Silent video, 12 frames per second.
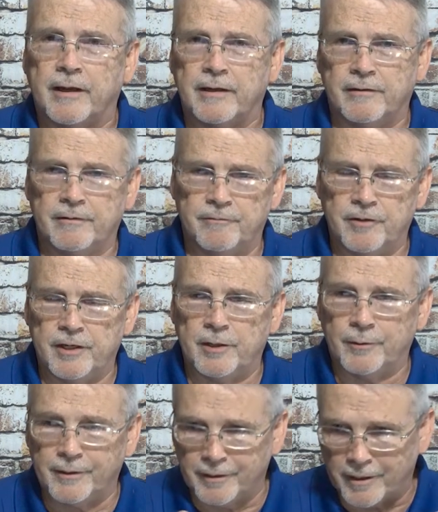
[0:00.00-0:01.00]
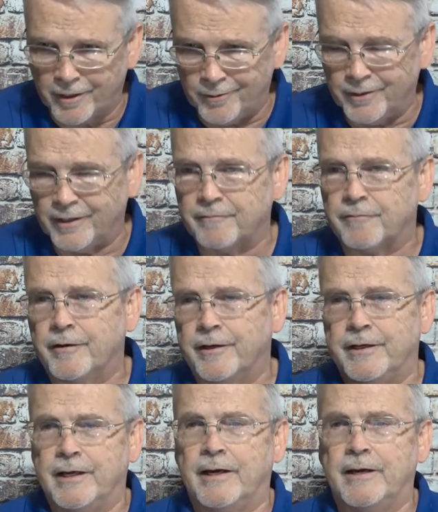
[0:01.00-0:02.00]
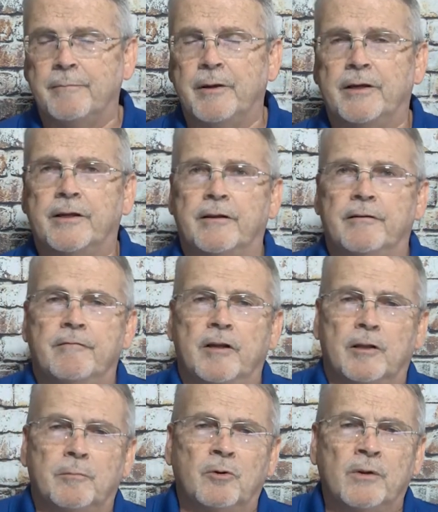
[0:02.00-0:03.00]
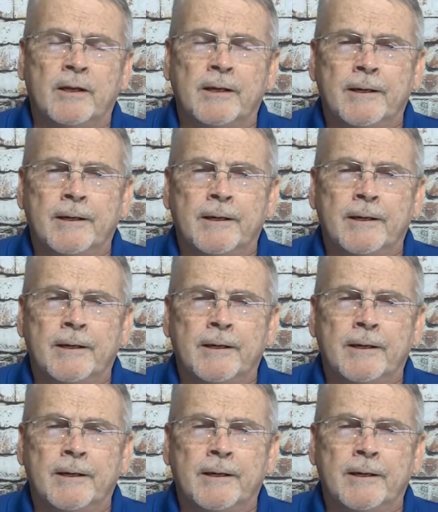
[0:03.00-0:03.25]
taking the video and encoding it for NDI and making it available.